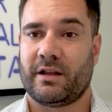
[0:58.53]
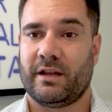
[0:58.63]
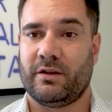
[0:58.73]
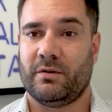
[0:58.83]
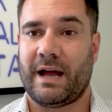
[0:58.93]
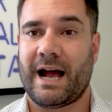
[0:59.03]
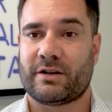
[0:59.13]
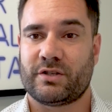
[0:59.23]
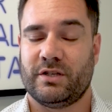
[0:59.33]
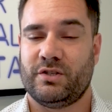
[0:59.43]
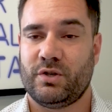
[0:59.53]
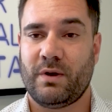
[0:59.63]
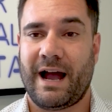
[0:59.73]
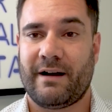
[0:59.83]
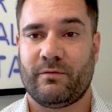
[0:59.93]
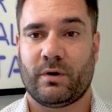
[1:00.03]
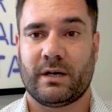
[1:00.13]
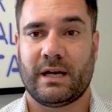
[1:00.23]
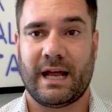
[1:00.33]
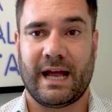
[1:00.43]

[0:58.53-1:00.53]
that you actually do have one.